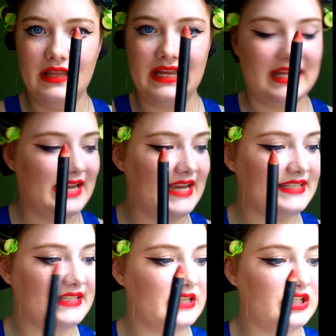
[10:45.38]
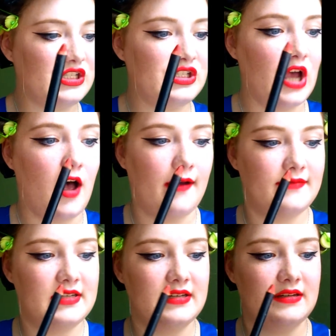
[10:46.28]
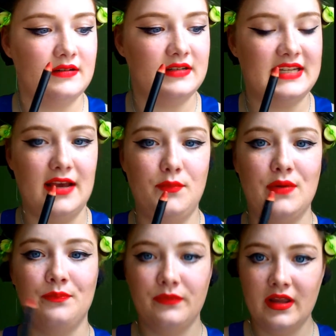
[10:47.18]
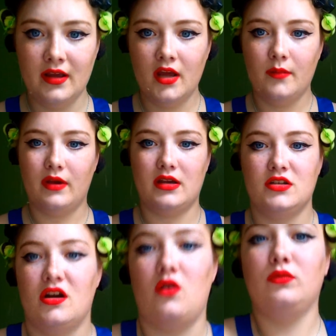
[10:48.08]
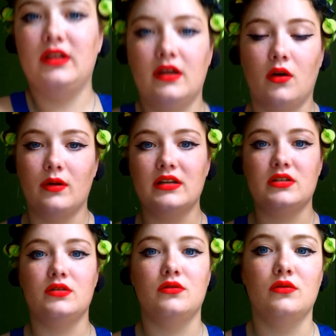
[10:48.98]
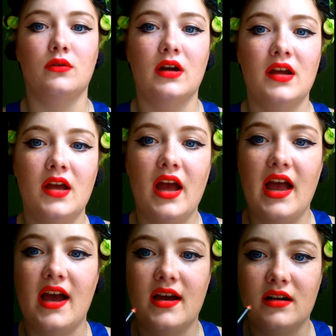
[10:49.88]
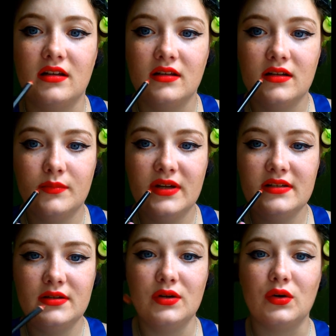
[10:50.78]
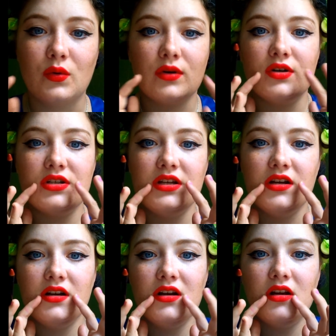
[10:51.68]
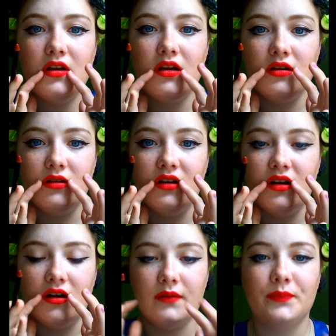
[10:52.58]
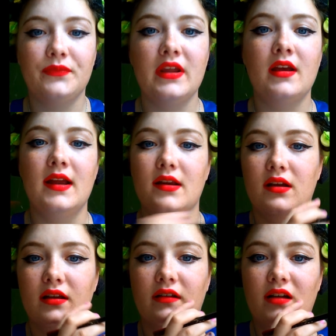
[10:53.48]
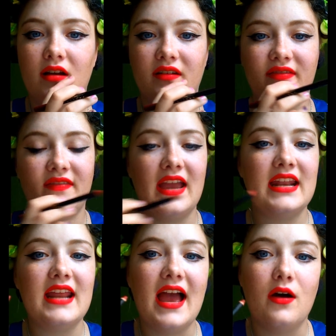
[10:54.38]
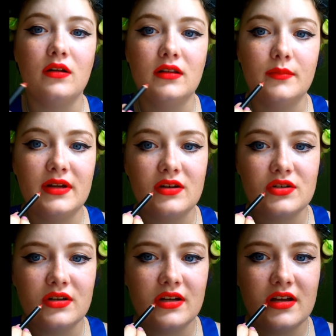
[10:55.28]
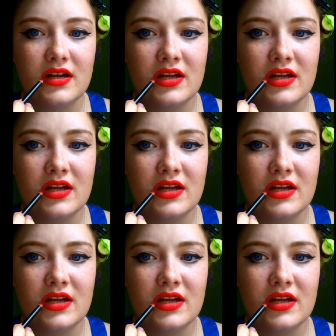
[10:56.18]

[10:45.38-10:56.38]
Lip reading: like a nice soft tip because you're only going to add a little bit to your corners here and to here. You're going to kind of fan it out a little bit. I'll show you.